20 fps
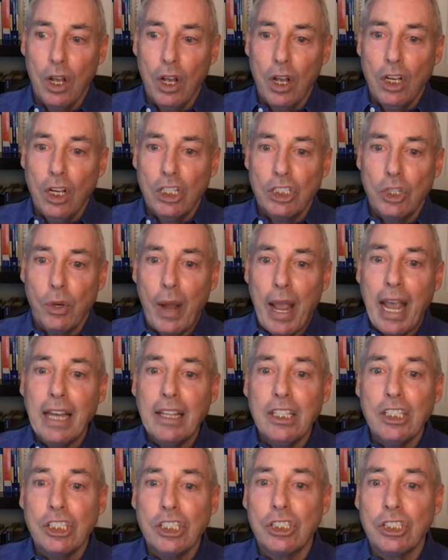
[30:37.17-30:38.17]
So
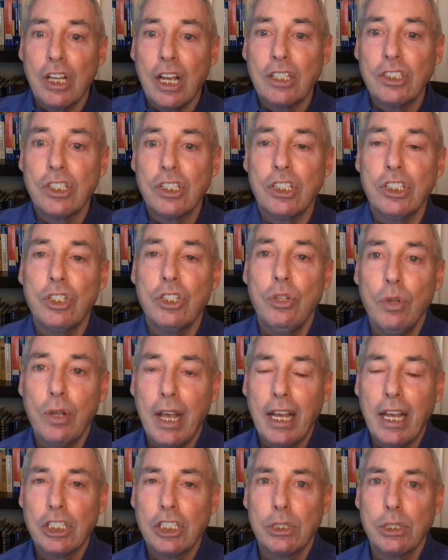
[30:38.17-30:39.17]
as these two
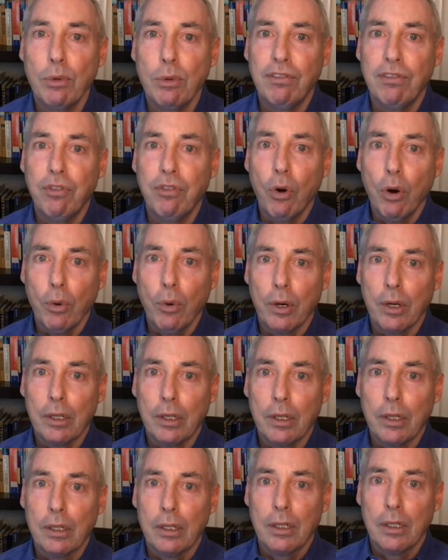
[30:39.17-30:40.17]
cases move forward,
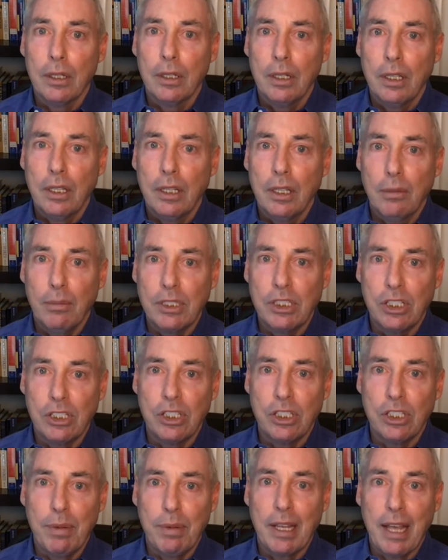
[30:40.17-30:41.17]
the
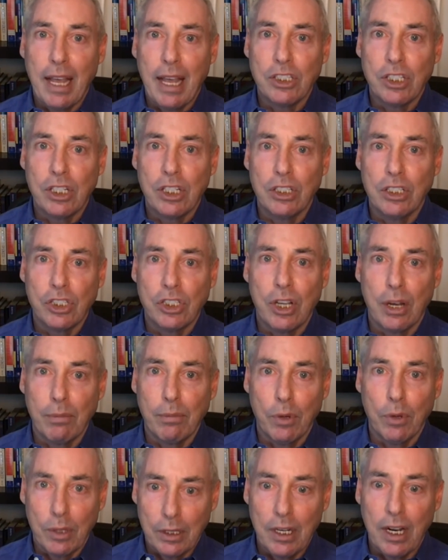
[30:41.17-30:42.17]
Mississippi case in
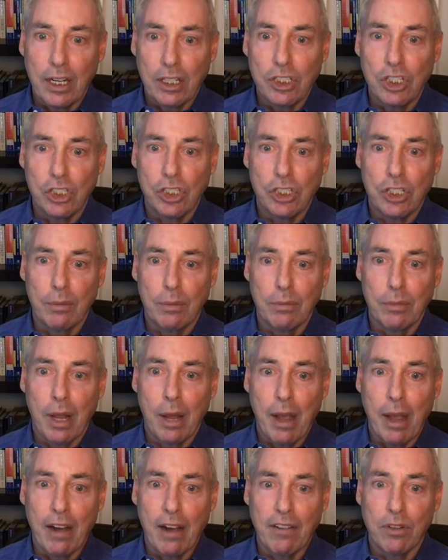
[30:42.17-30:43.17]
December and Texas
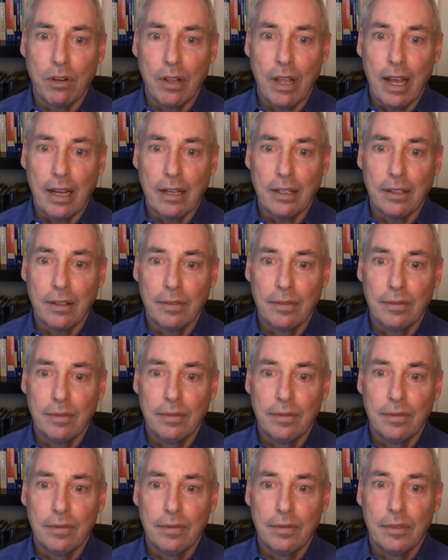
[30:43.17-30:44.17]
sometime after that,
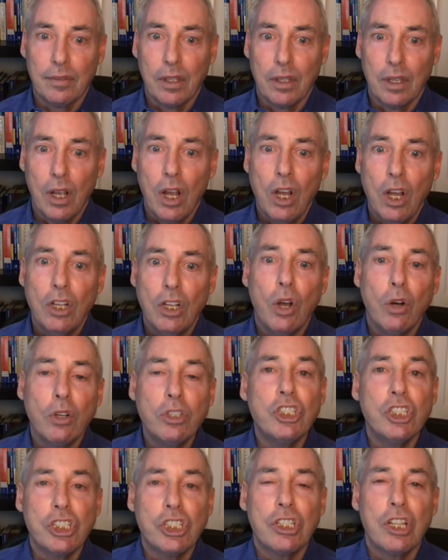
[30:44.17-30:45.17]
don't
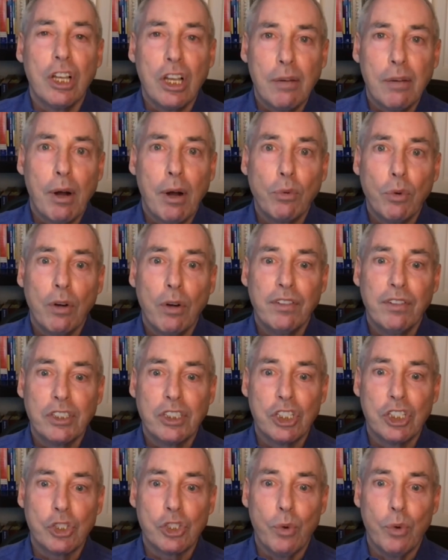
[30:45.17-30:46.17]
just think about Roe
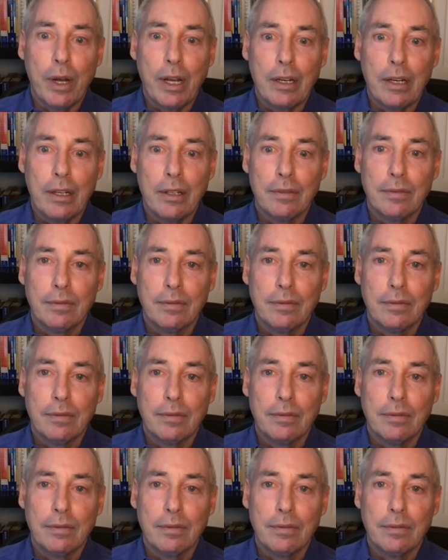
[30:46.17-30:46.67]
versus Wade.